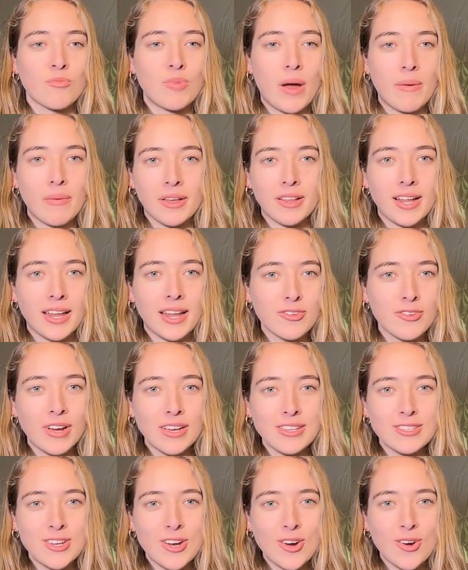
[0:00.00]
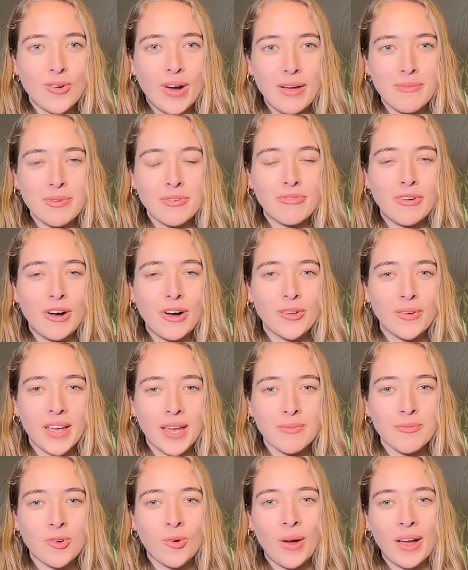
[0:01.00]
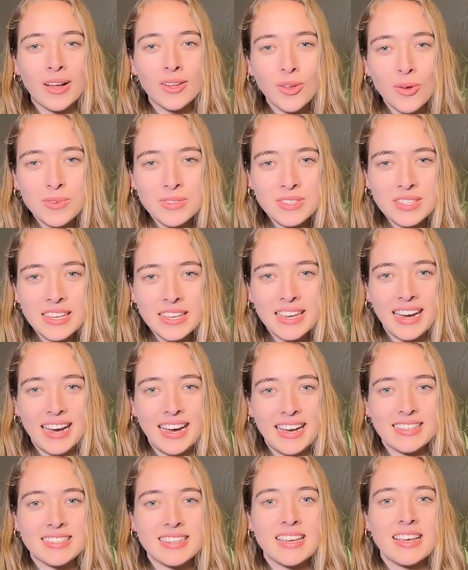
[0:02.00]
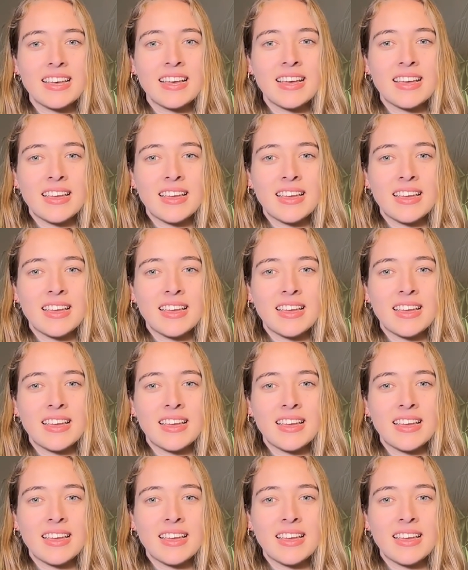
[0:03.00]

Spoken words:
probably a lot of you guys know I've been following him quite closely as